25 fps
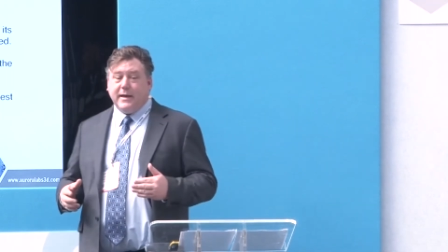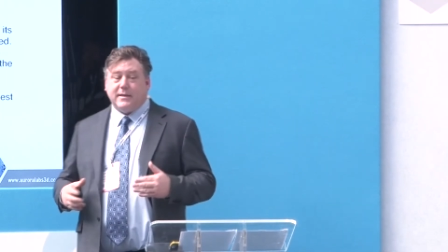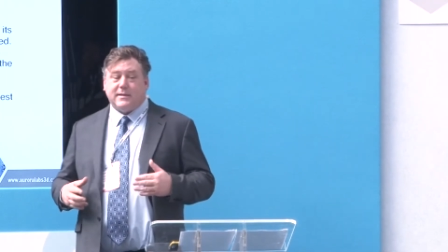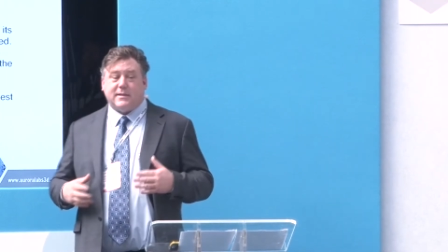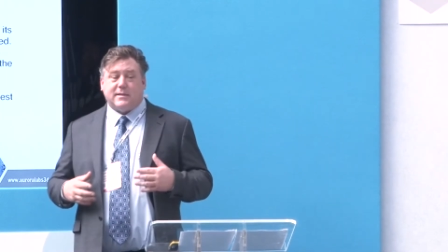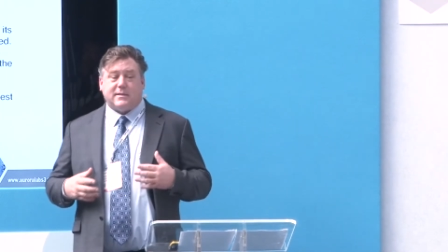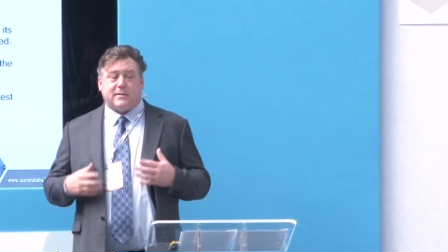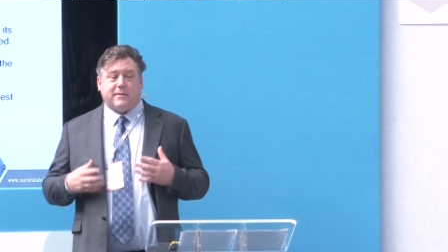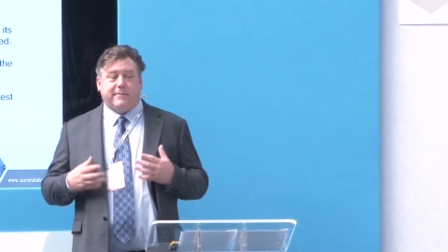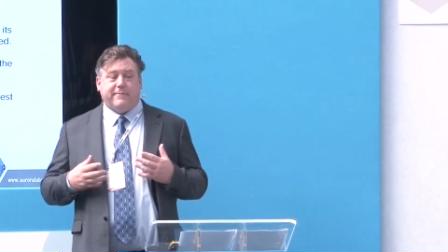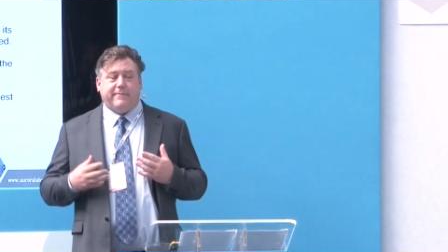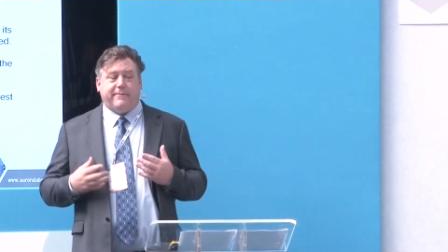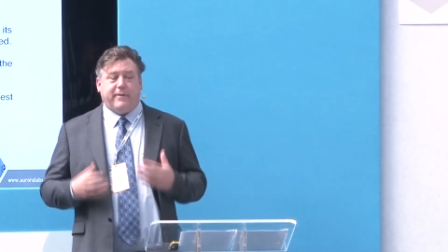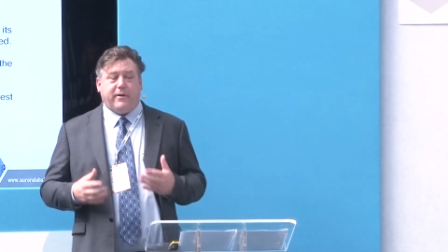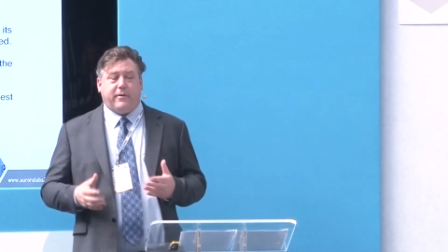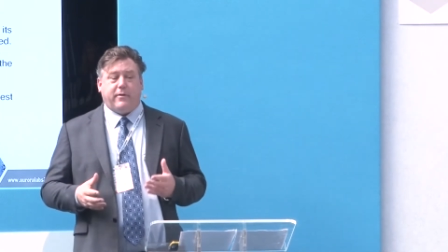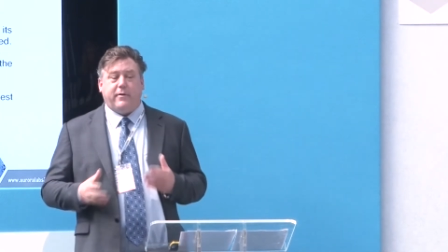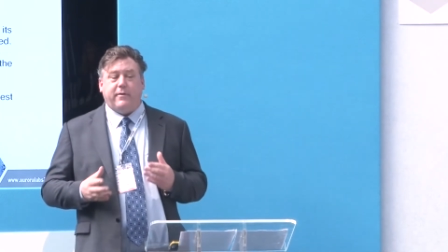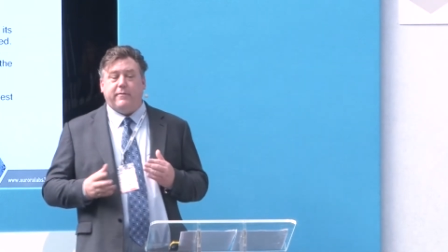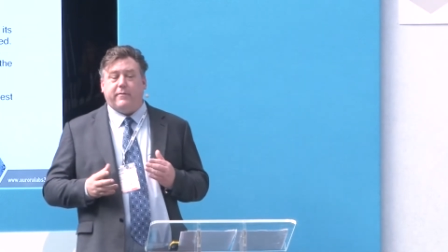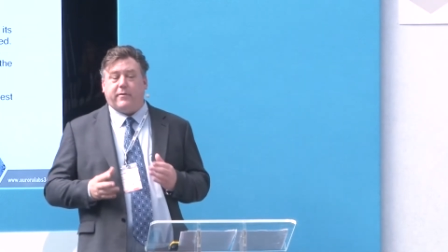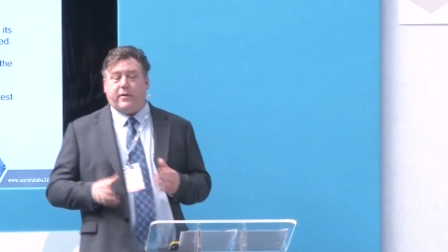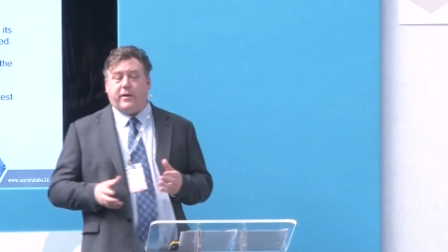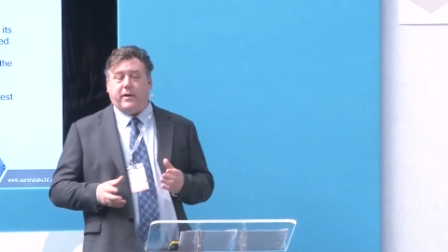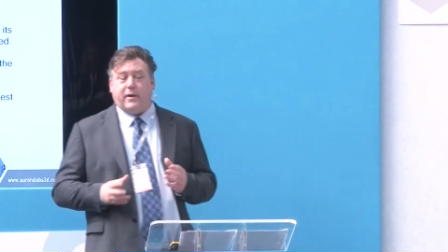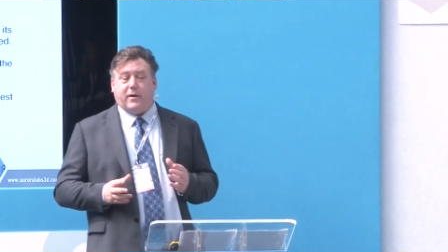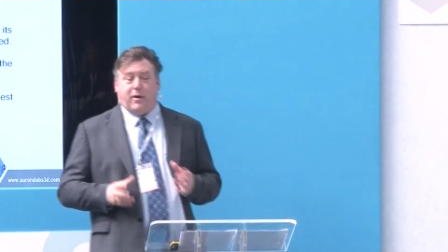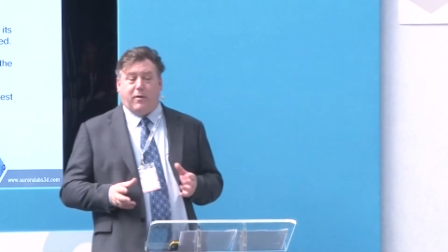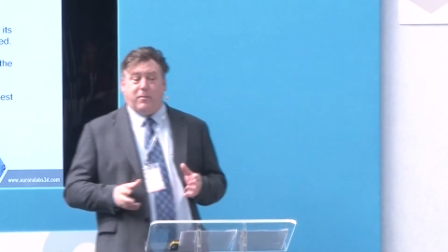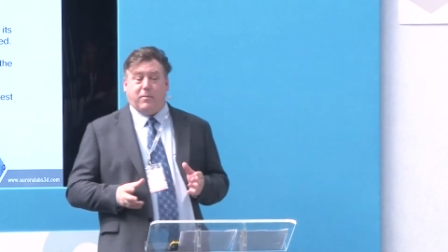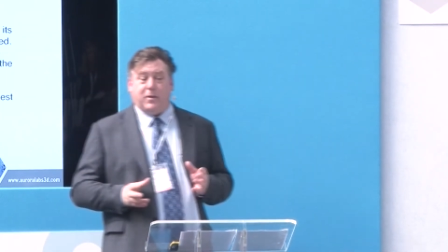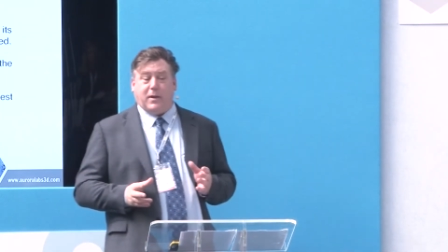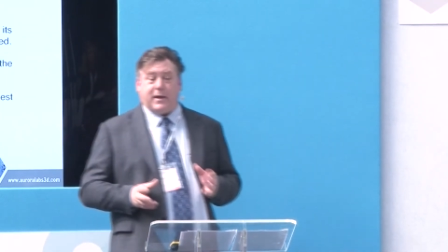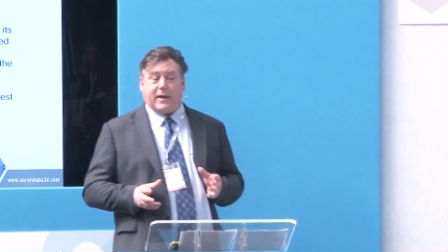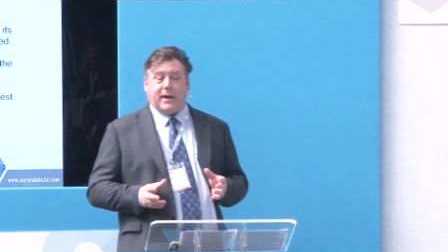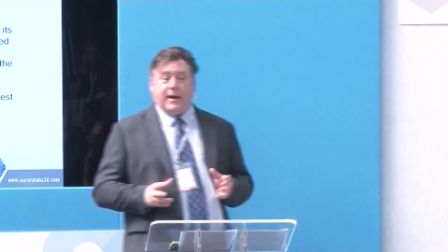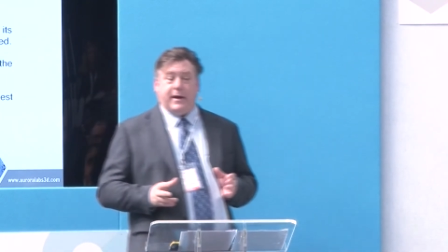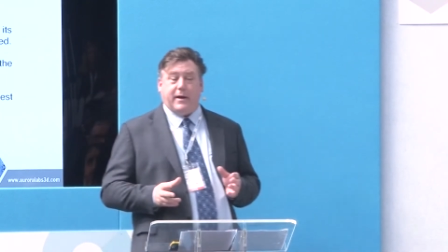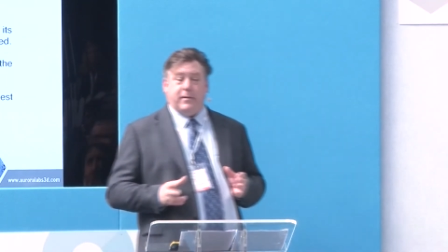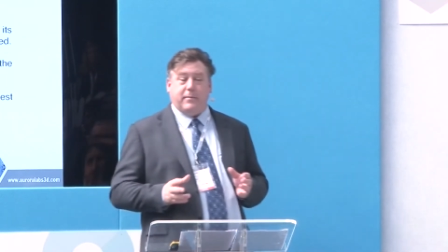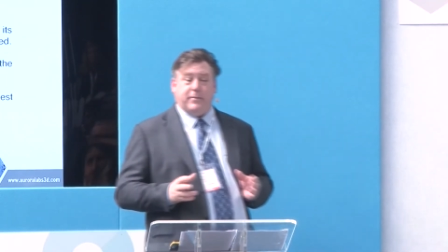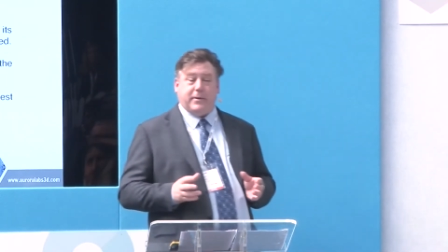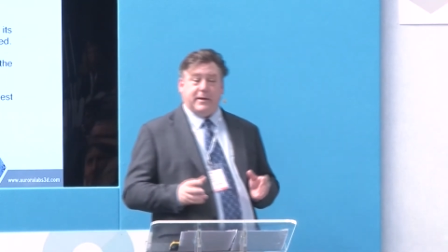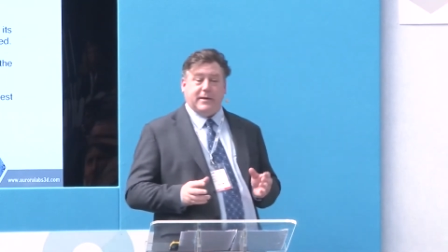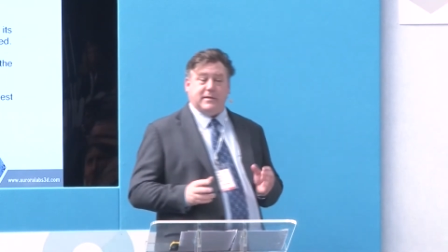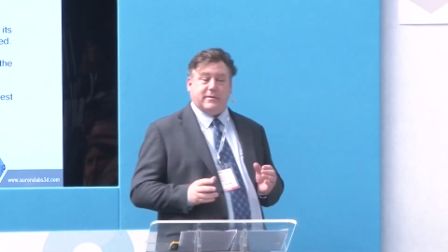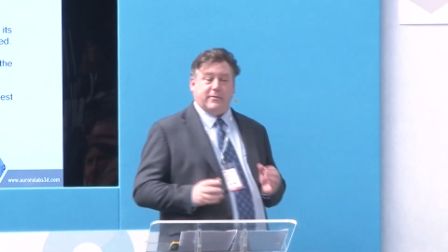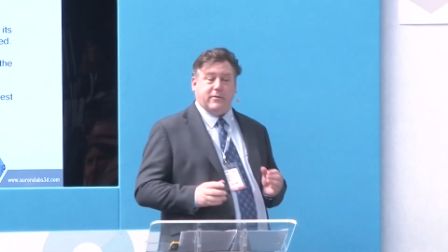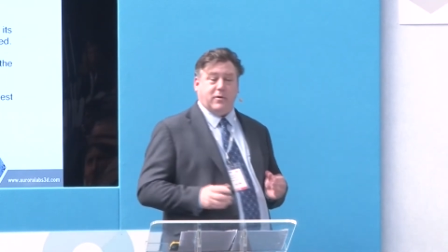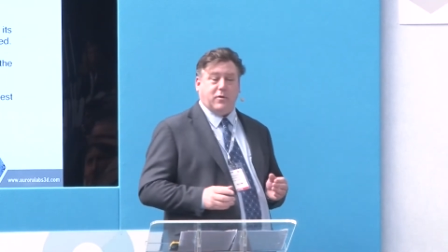is it's a very, very complicated
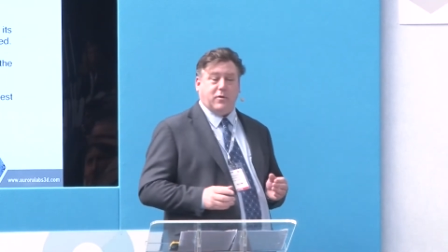piece of